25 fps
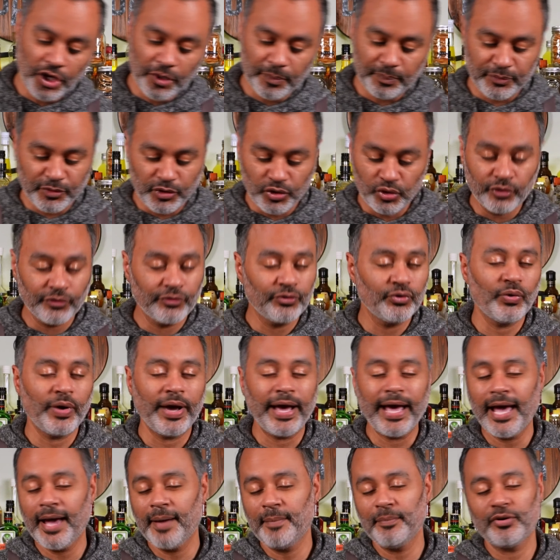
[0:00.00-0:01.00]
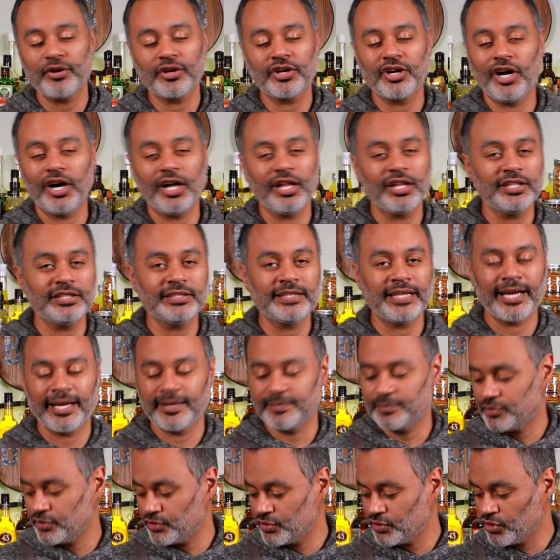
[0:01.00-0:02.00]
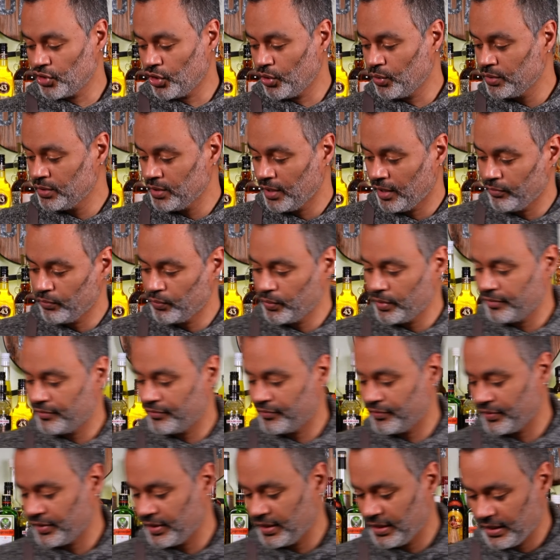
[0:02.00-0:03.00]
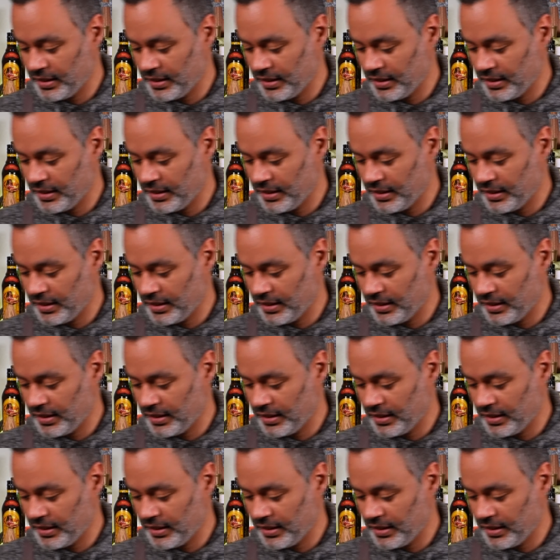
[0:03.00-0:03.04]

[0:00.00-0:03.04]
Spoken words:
beautiful amber color that I'm so in love with.